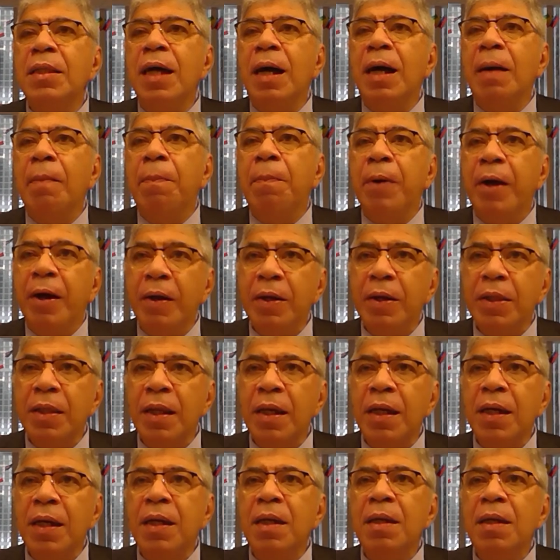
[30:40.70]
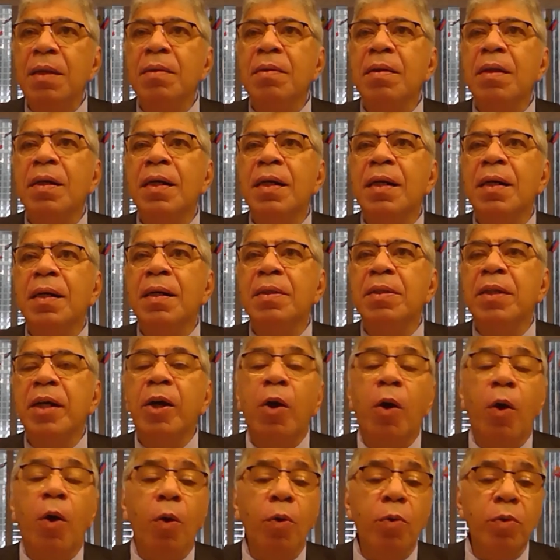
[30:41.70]
apparently the
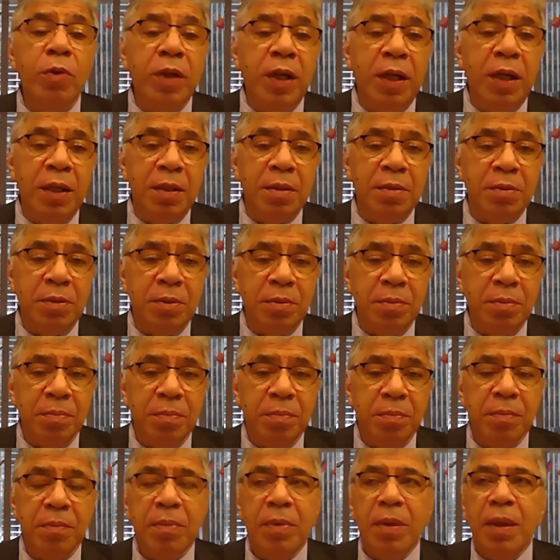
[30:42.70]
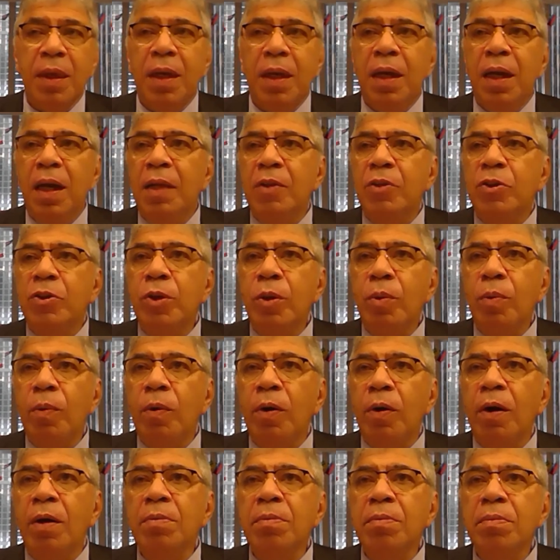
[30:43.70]
coding and
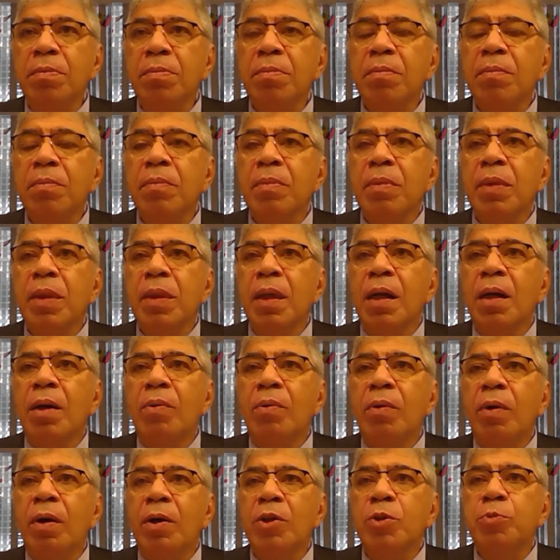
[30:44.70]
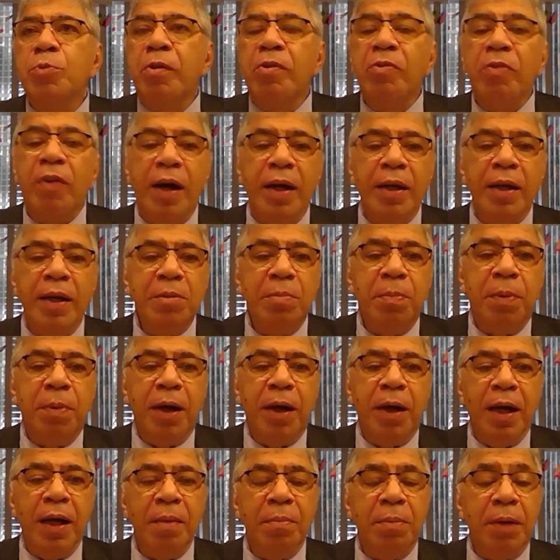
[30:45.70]
so on was provided
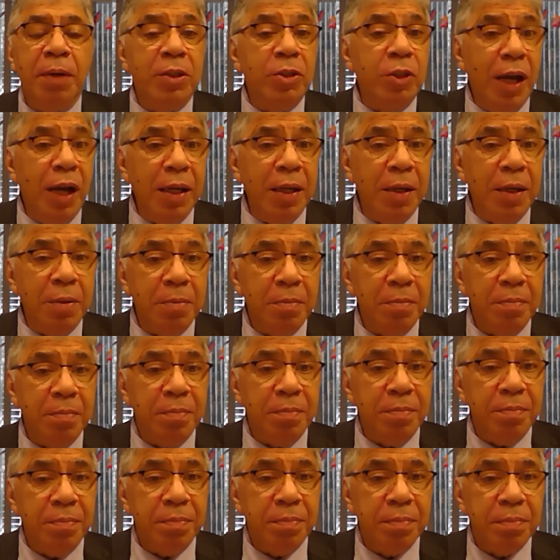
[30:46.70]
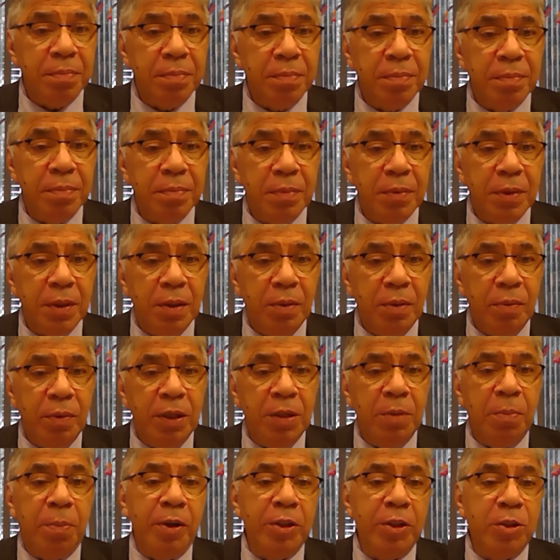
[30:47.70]
by China,
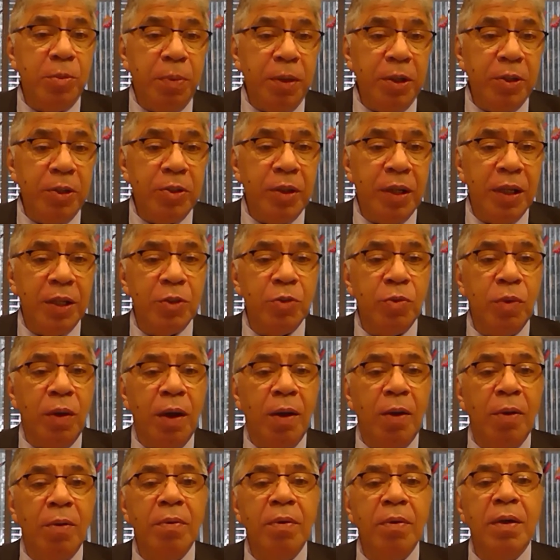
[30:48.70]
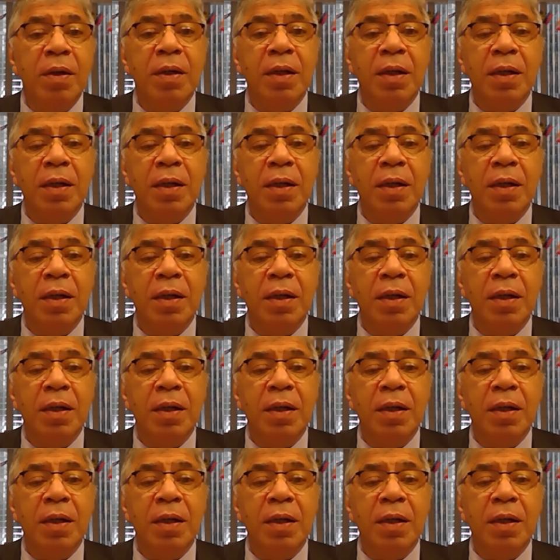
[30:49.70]
with the participation as well.